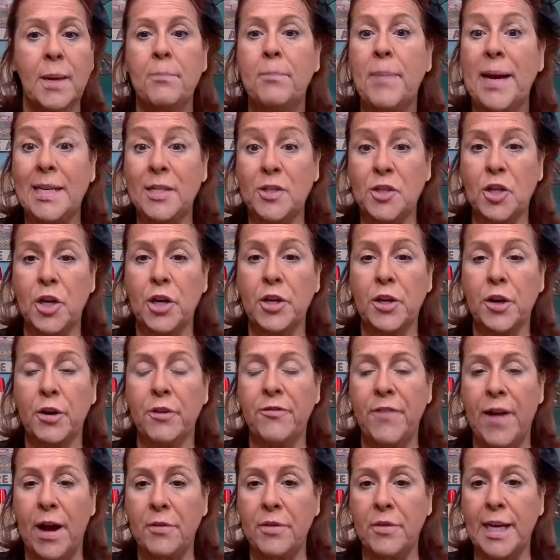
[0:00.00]
based on your
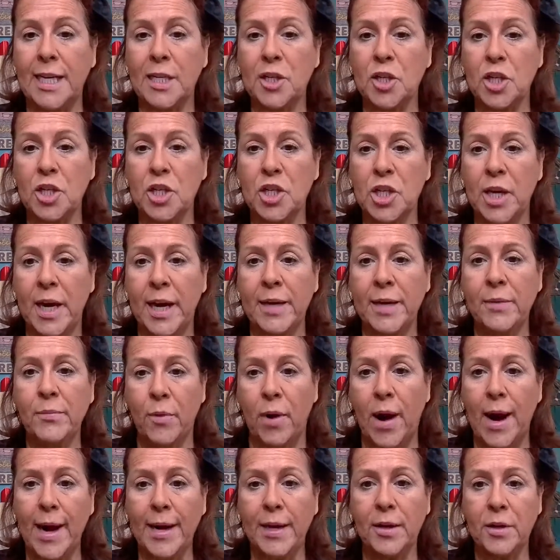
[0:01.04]
foundation shade
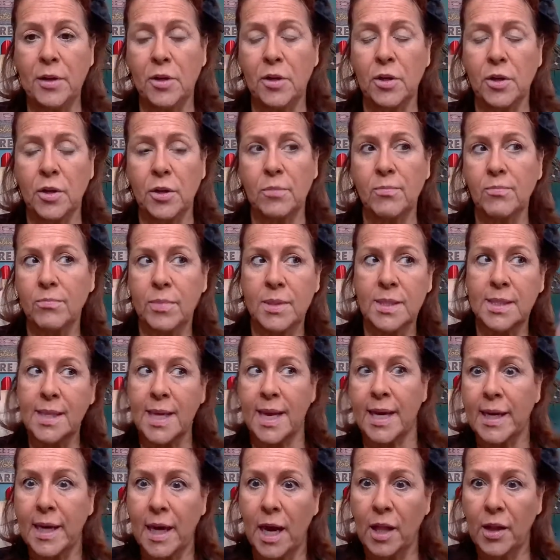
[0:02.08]
right your
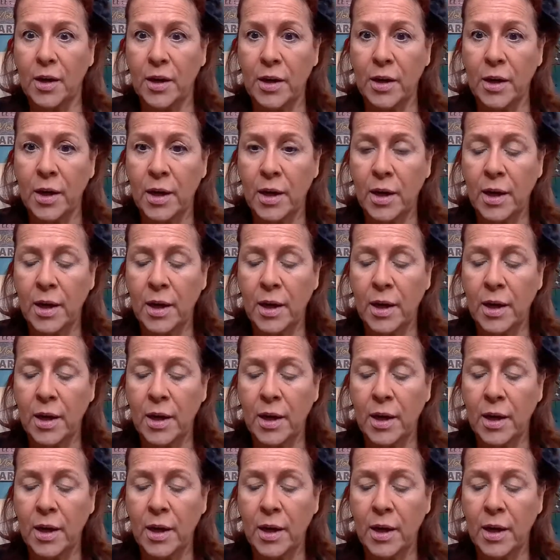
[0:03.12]
skin color